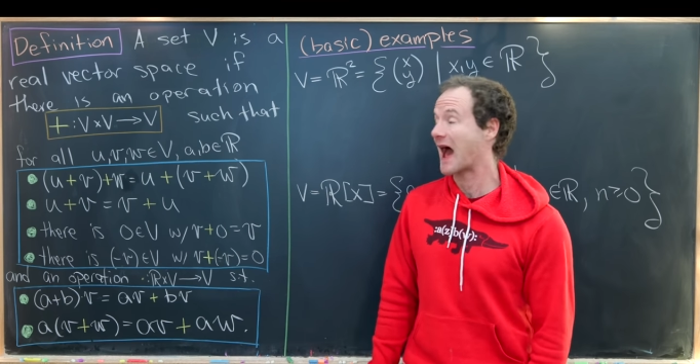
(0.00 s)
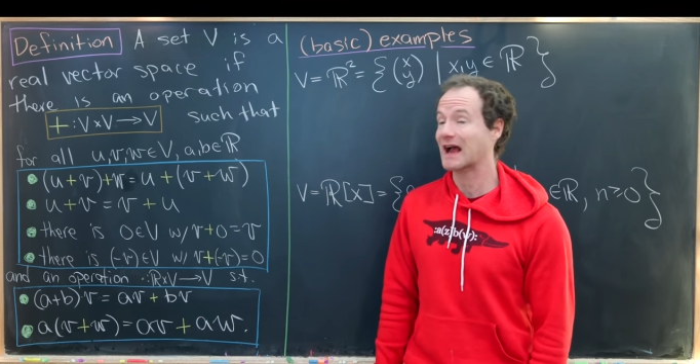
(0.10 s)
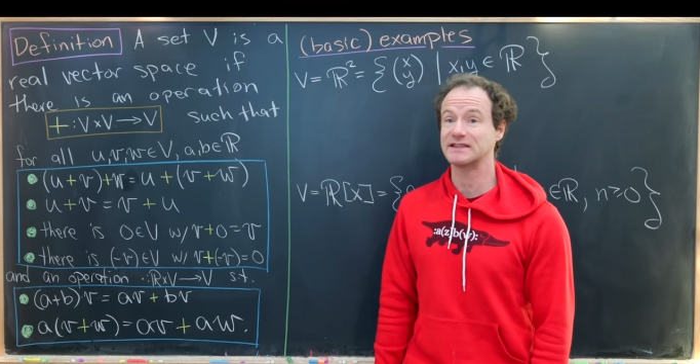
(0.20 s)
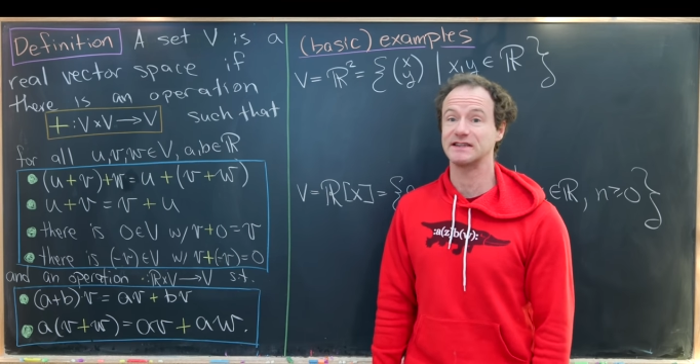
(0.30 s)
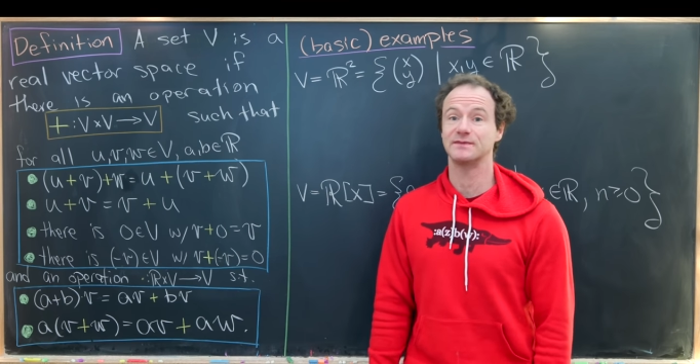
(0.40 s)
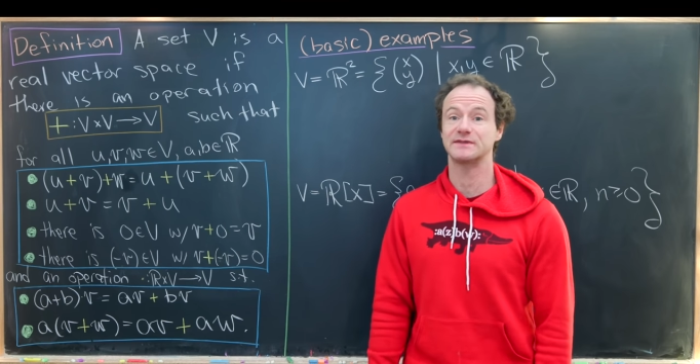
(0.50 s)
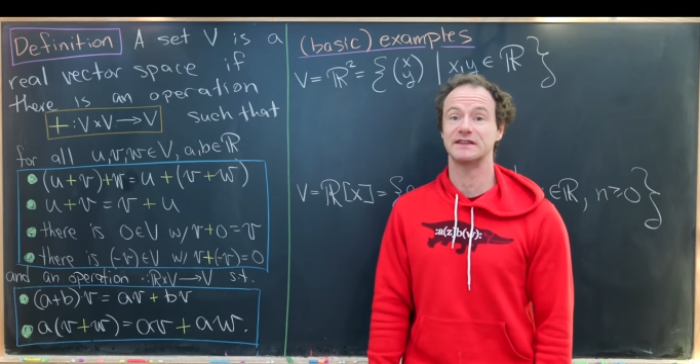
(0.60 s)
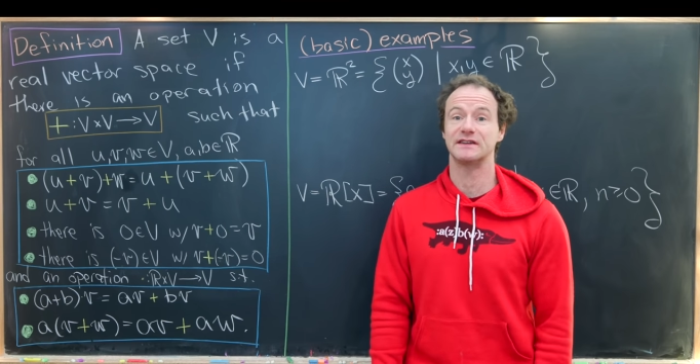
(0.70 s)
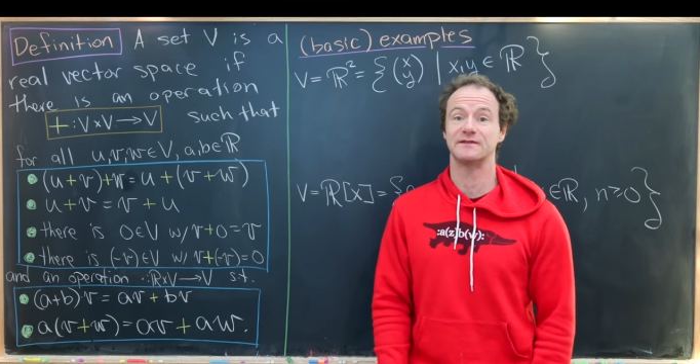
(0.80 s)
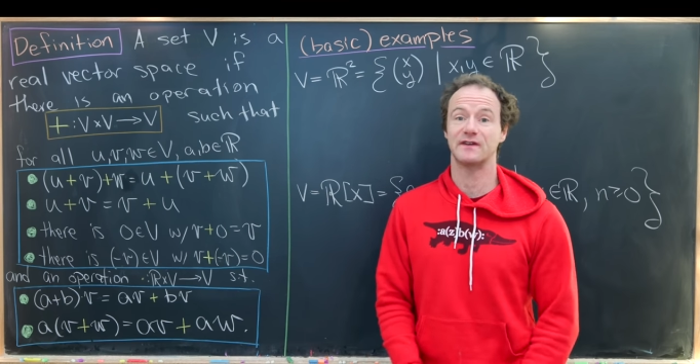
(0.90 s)
axioms
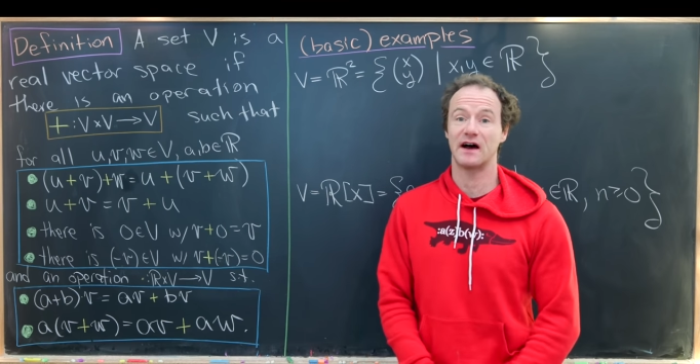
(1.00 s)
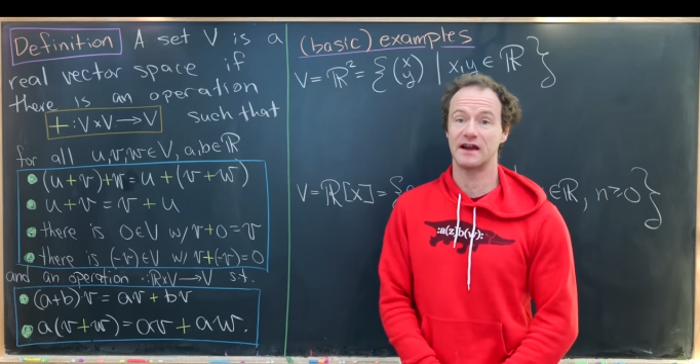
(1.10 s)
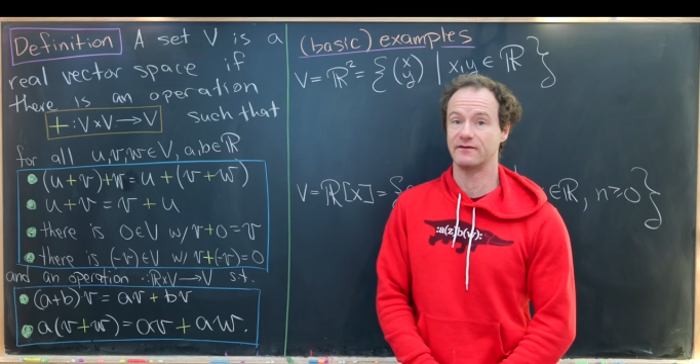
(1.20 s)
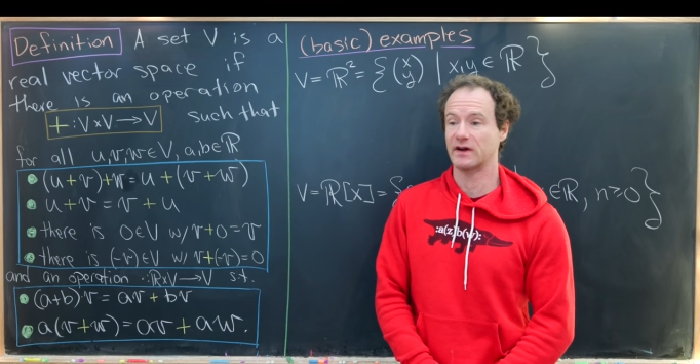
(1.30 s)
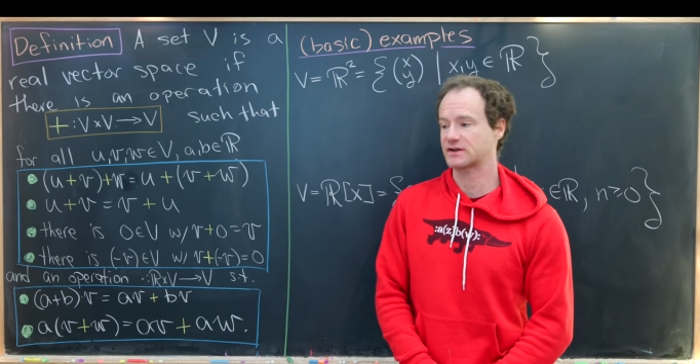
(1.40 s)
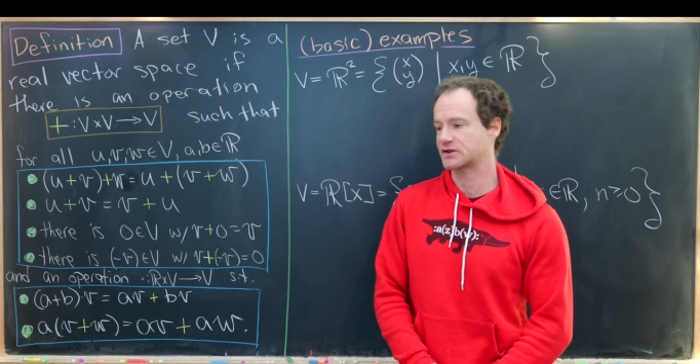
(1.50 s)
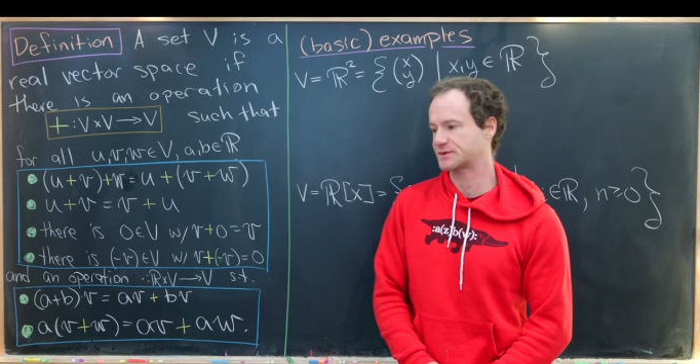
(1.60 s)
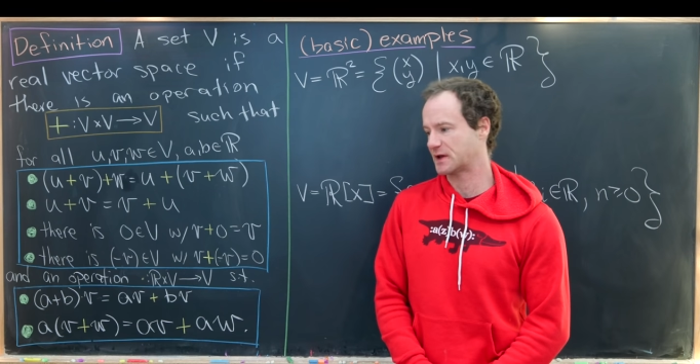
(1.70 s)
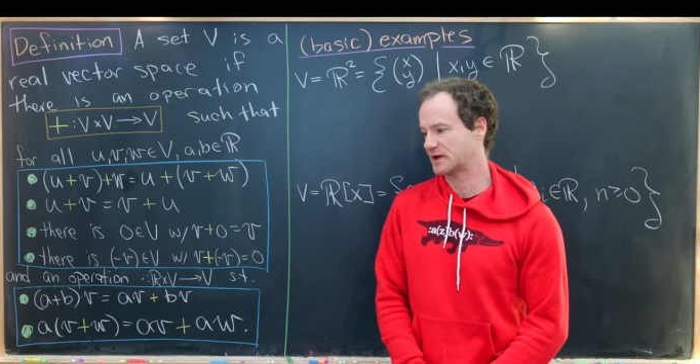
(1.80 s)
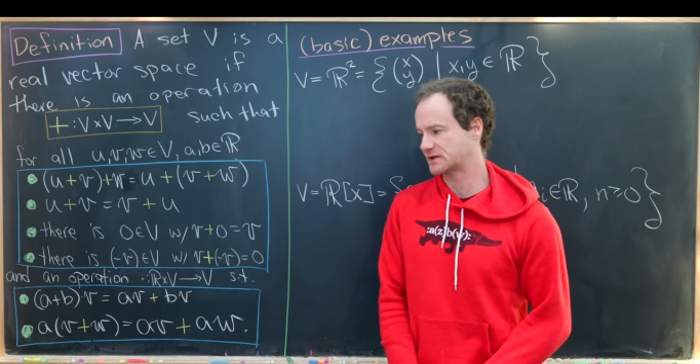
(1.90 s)
that define a vector
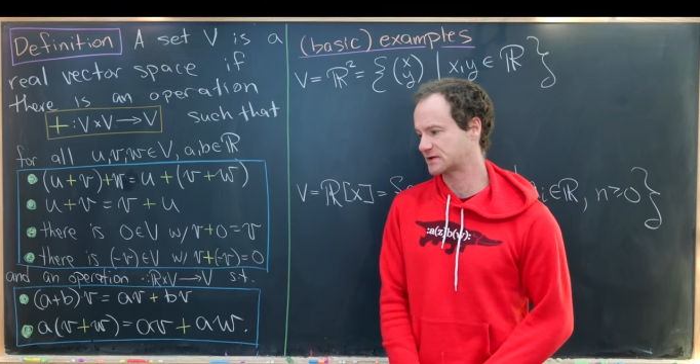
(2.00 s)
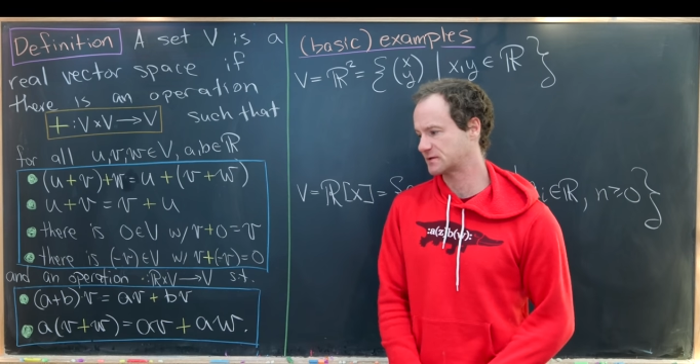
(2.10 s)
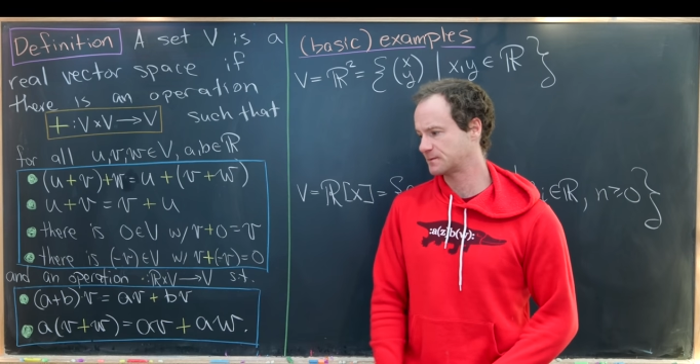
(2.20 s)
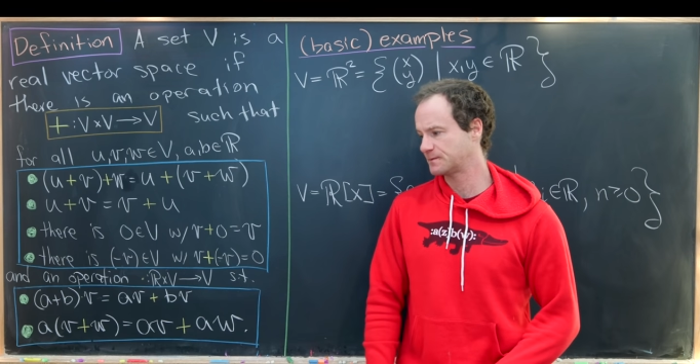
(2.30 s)
space.